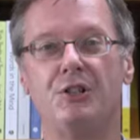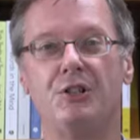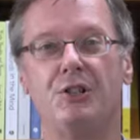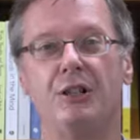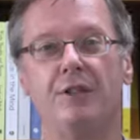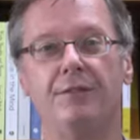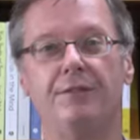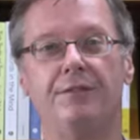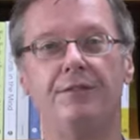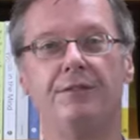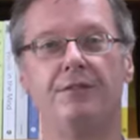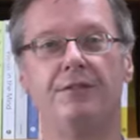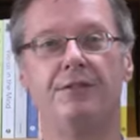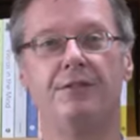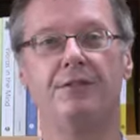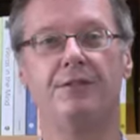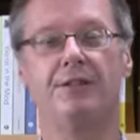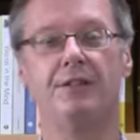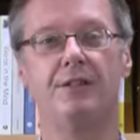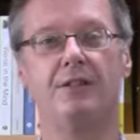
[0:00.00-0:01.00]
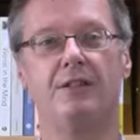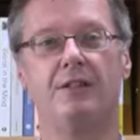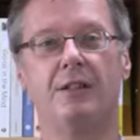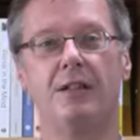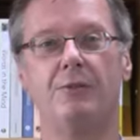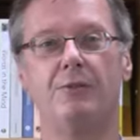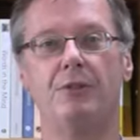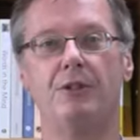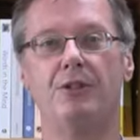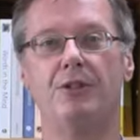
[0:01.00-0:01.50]
yourself in the
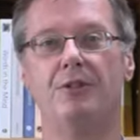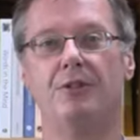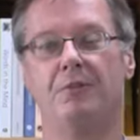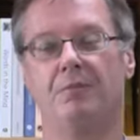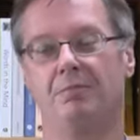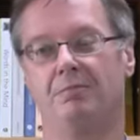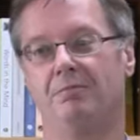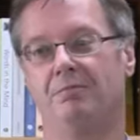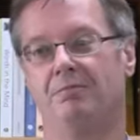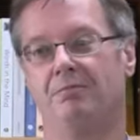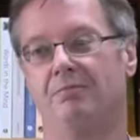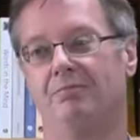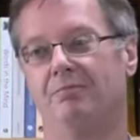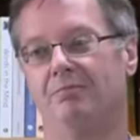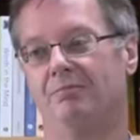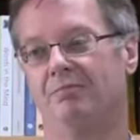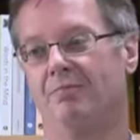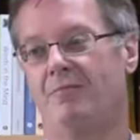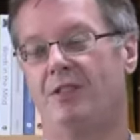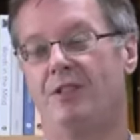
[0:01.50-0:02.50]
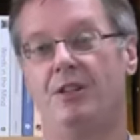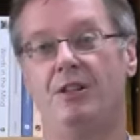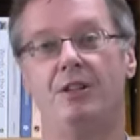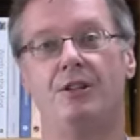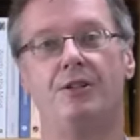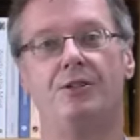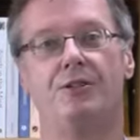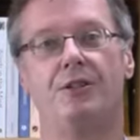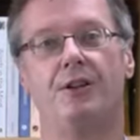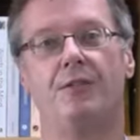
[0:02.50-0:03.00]
language? Think
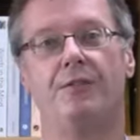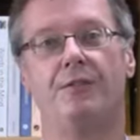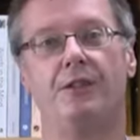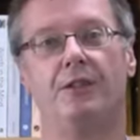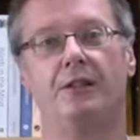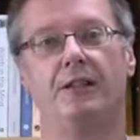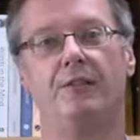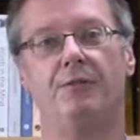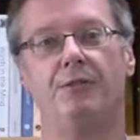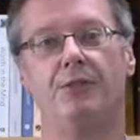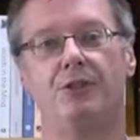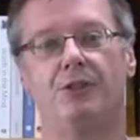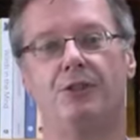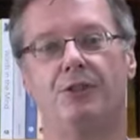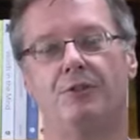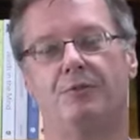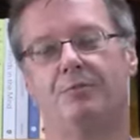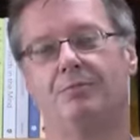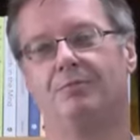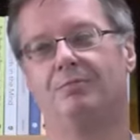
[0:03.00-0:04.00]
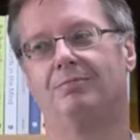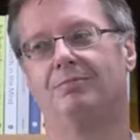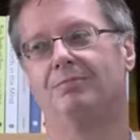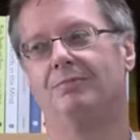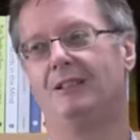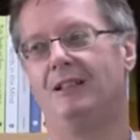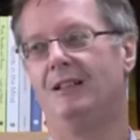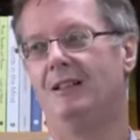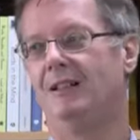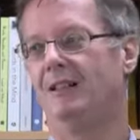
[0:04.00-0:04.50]
to yourself in the language?
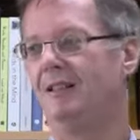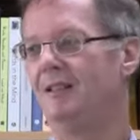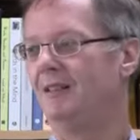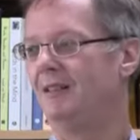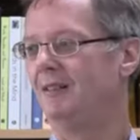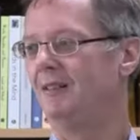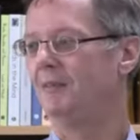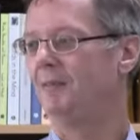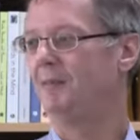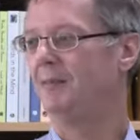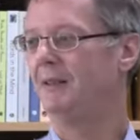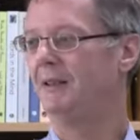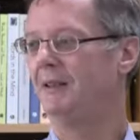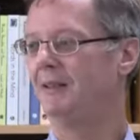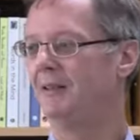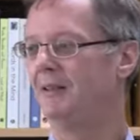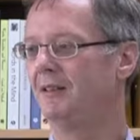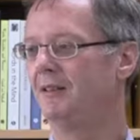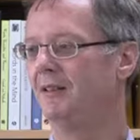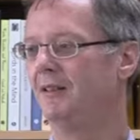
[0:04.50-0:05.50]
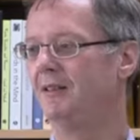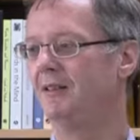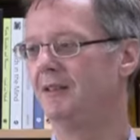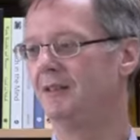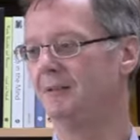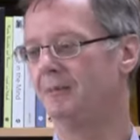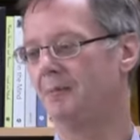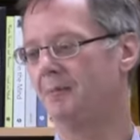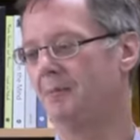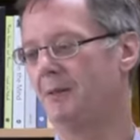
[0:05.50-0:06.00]
By
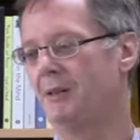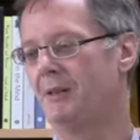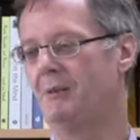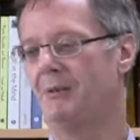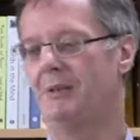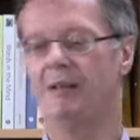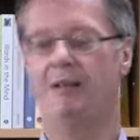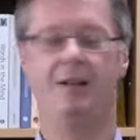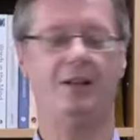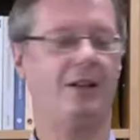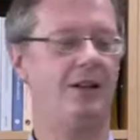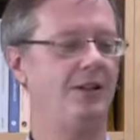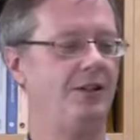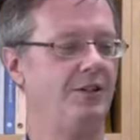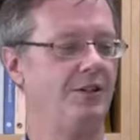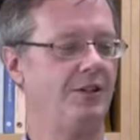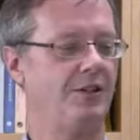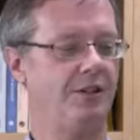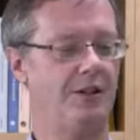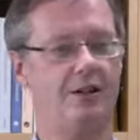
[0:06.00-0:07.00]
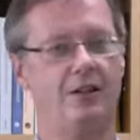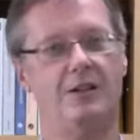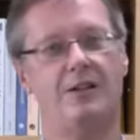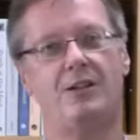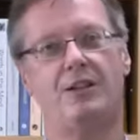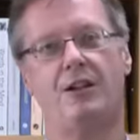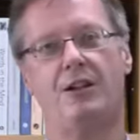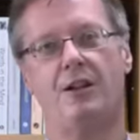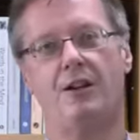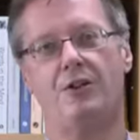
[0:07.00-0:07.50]
the way, in college
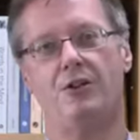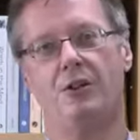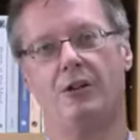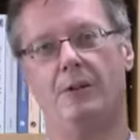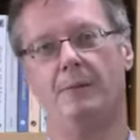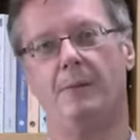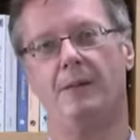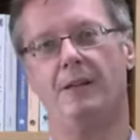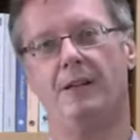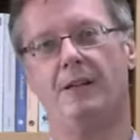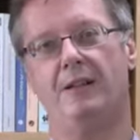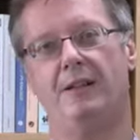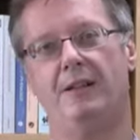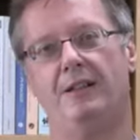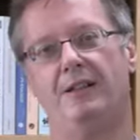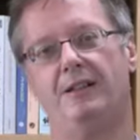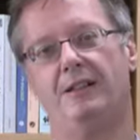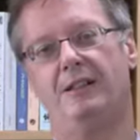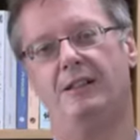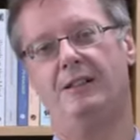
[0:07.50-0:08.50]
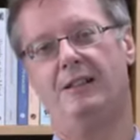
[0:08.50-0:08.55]
I did German, and